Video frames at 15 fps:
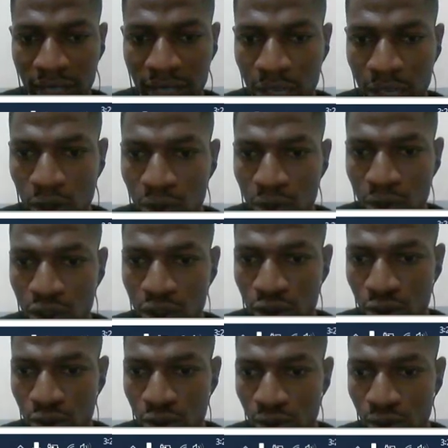that we always
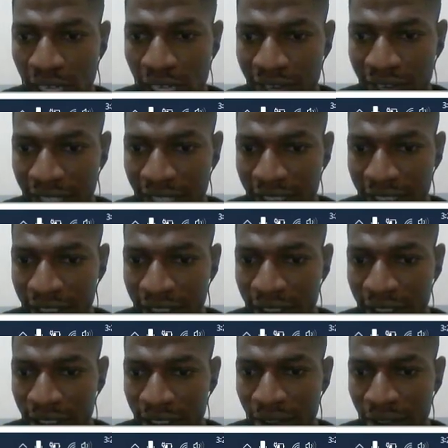used to laugh at,
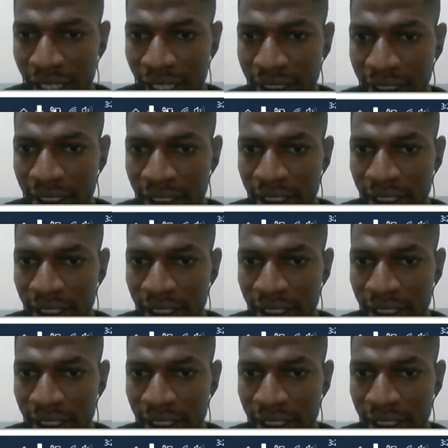right?